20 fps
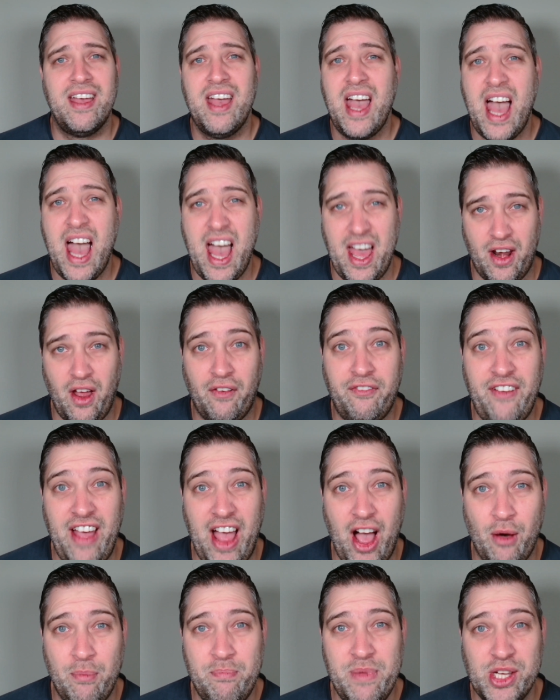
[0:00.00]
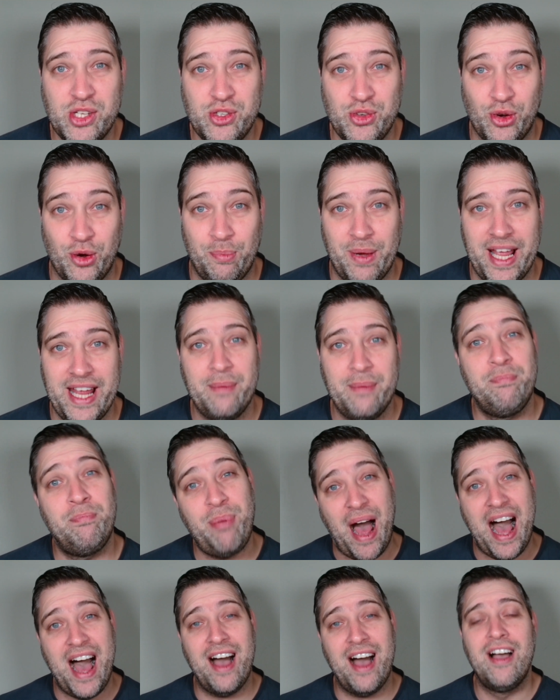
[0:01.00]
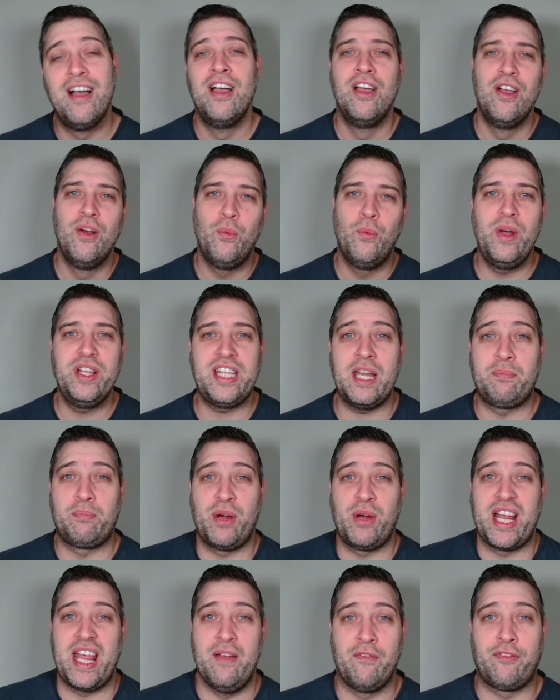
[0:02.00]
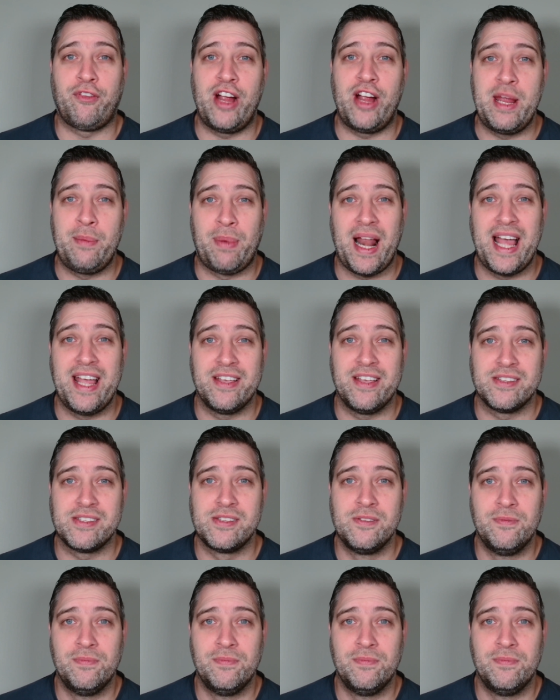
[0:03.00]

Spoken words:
and I failed miserably, but we did bring in 3 players.